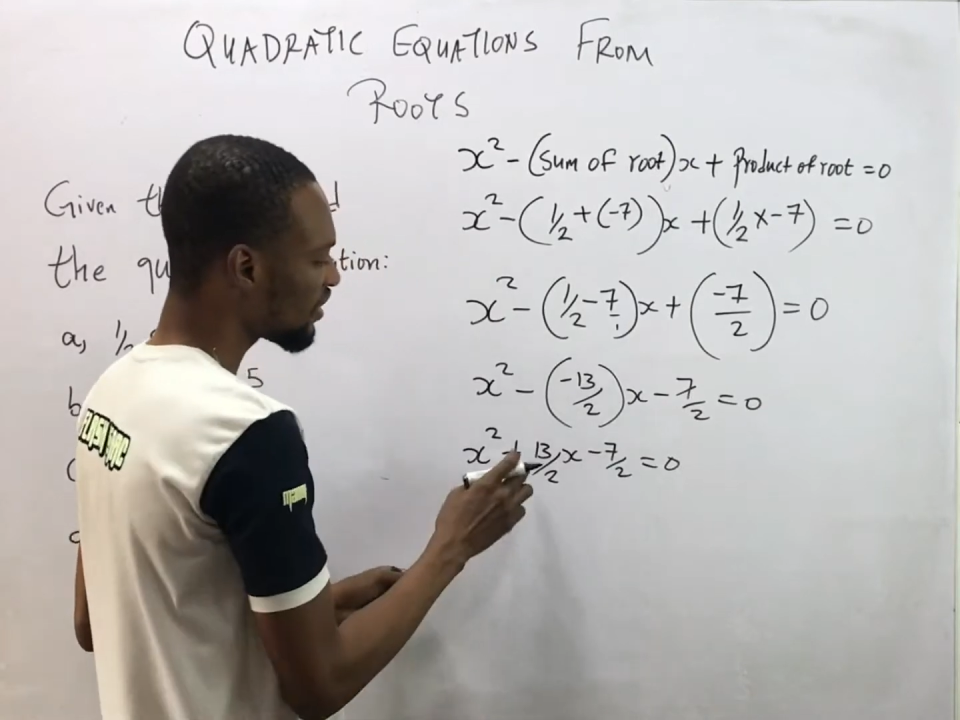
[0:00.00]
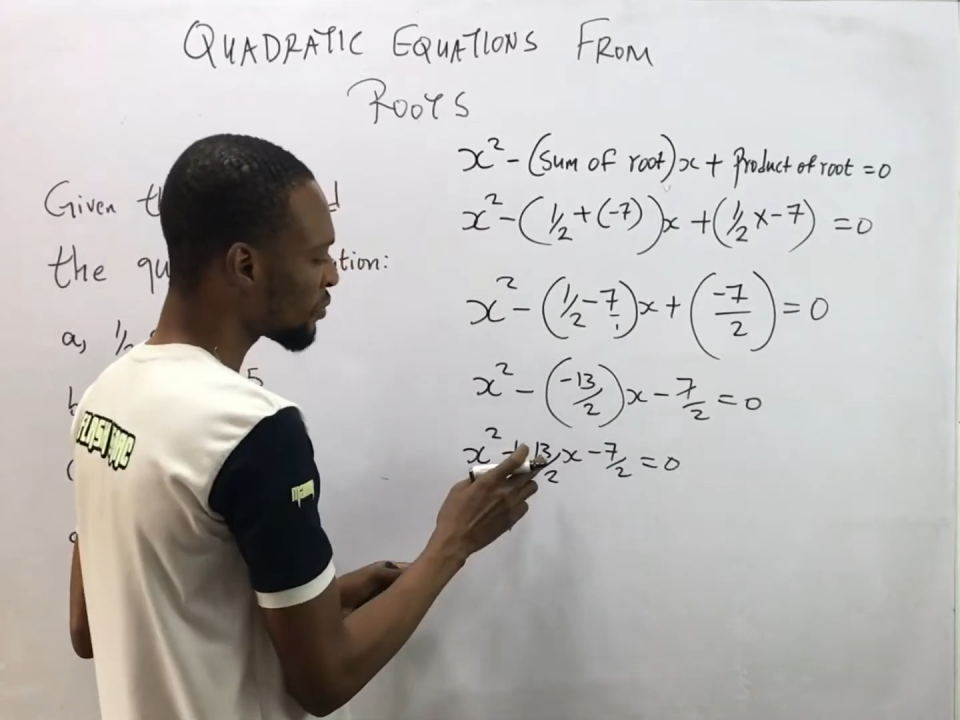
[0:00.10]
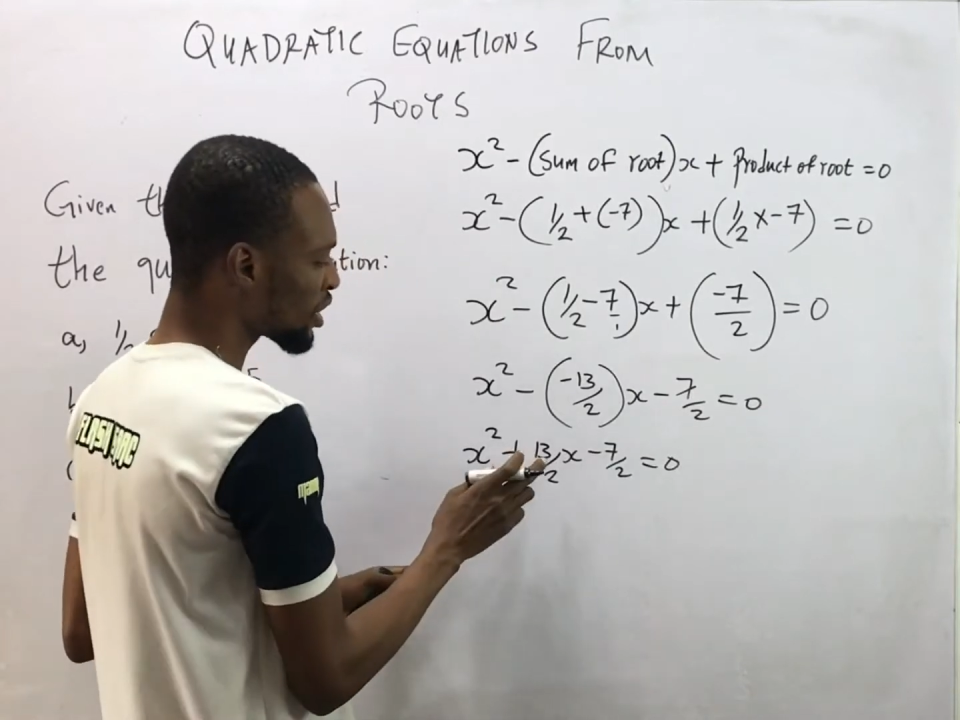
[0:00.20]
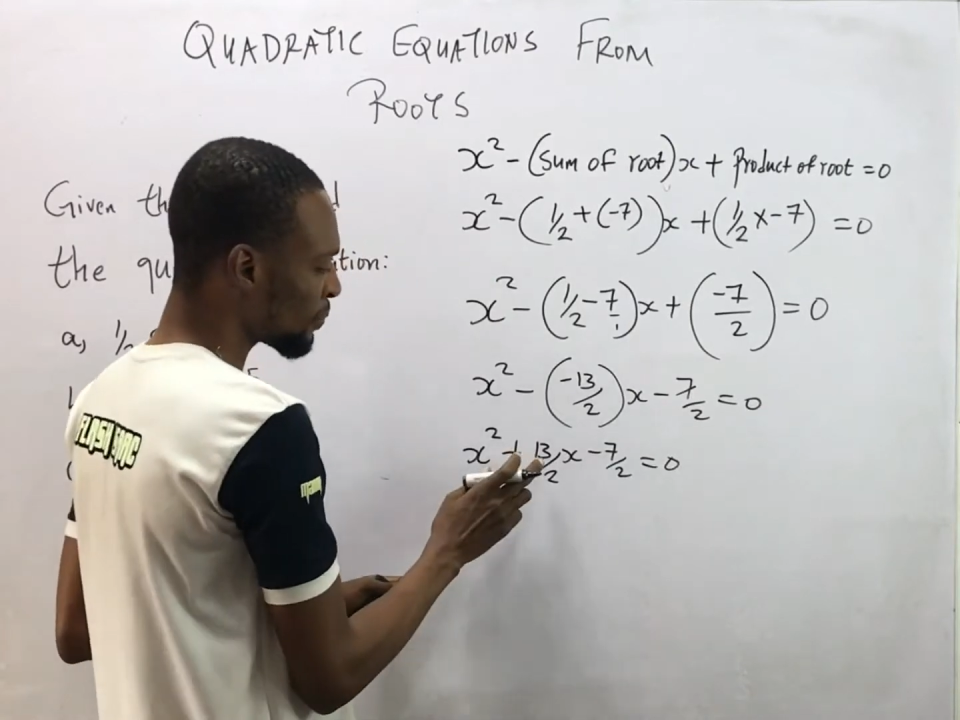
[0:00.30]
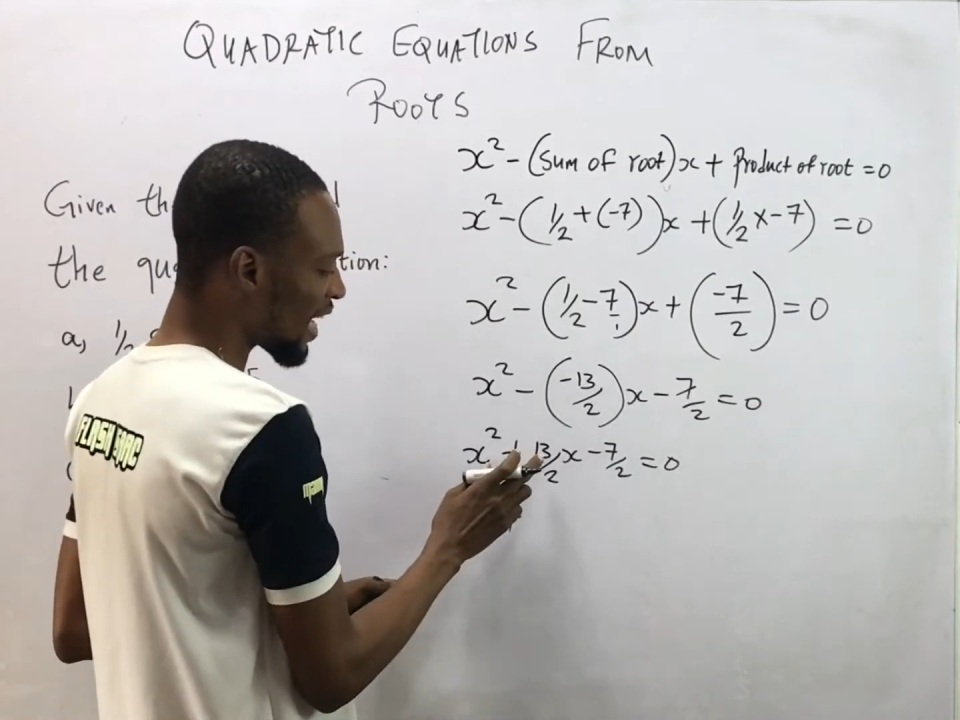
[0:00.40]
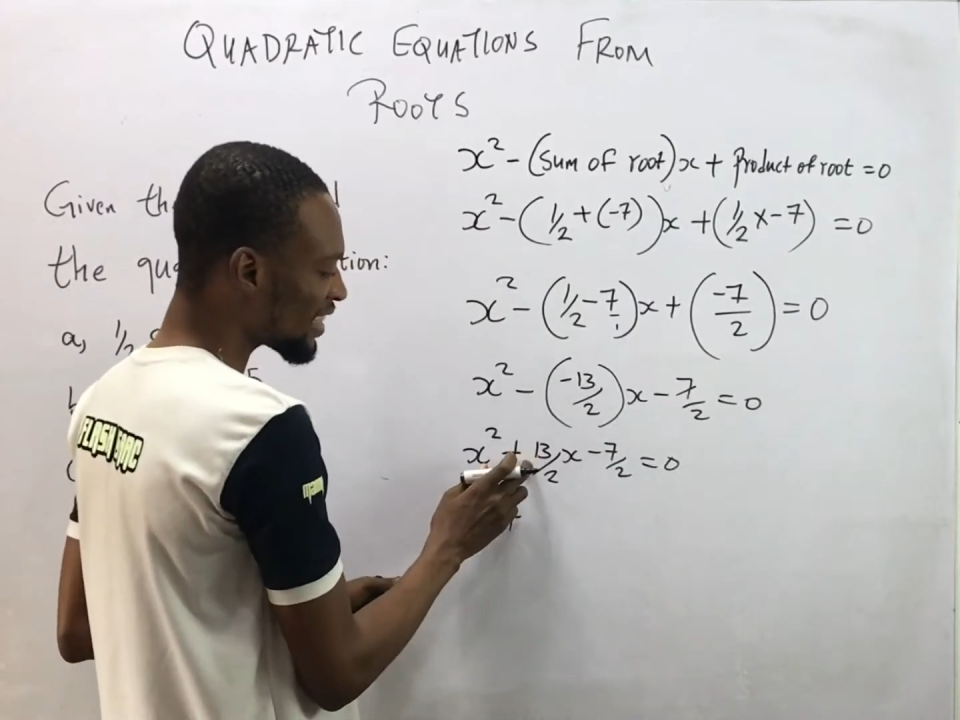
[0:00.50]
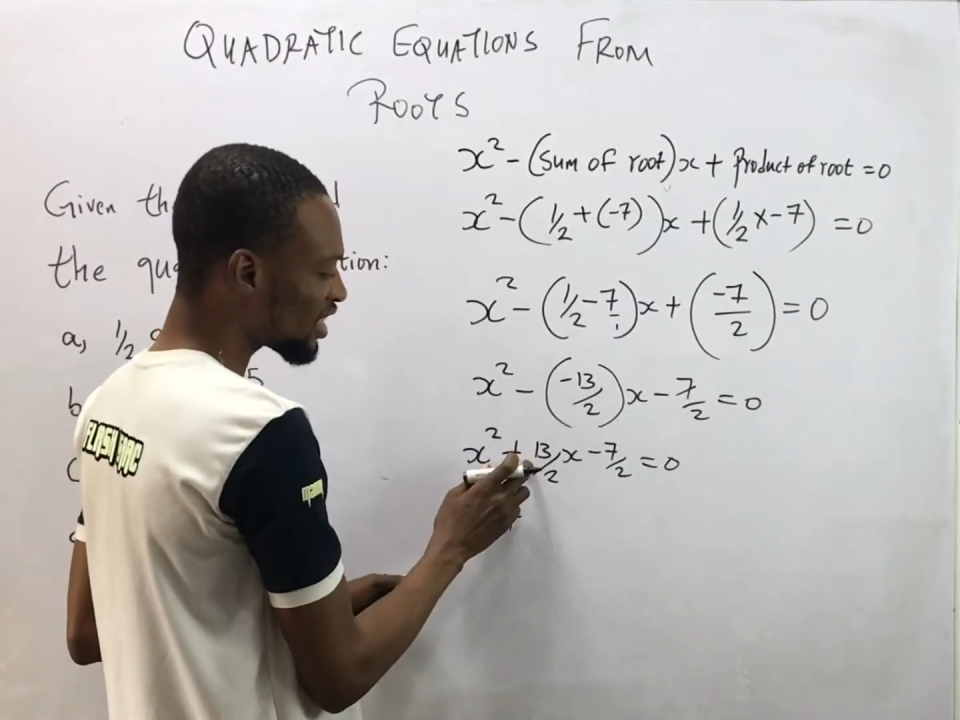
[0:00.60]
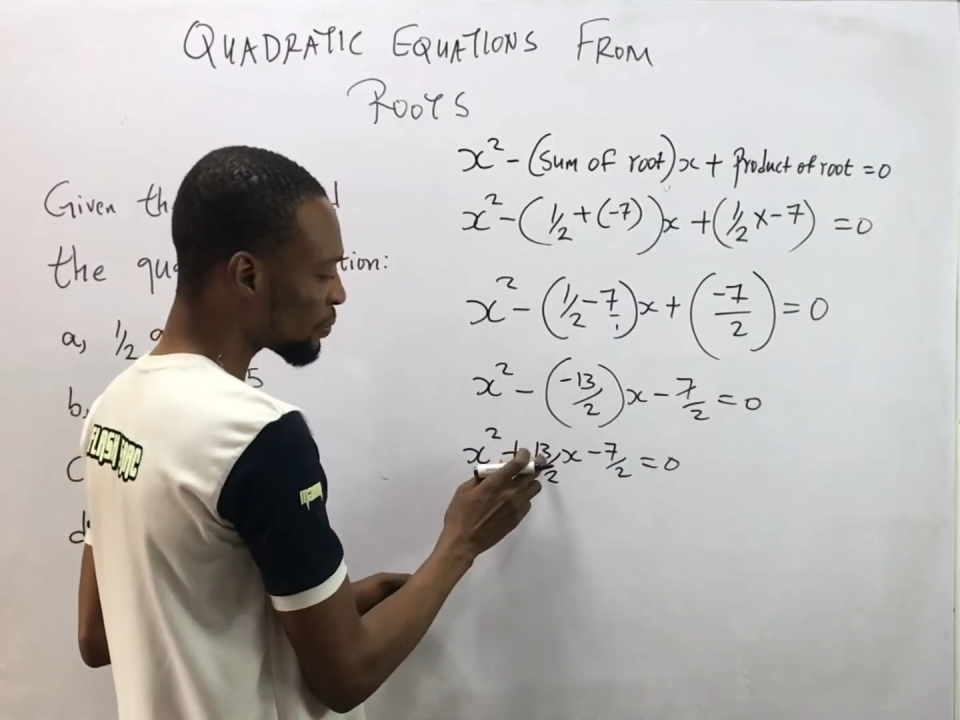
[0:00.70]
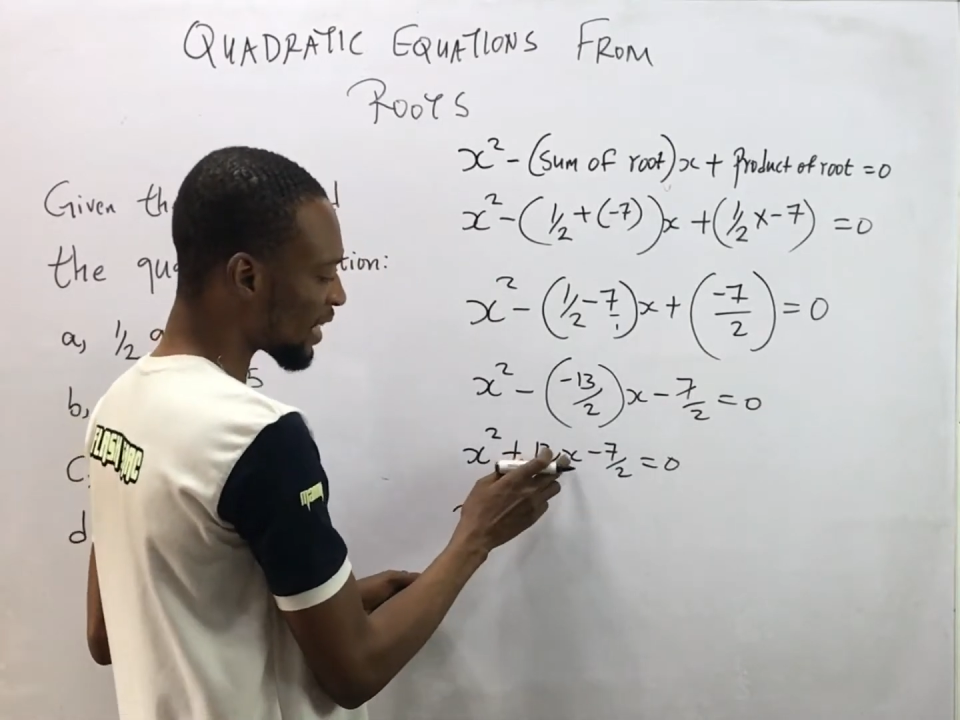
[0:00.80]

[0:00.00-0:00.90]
if you multiply this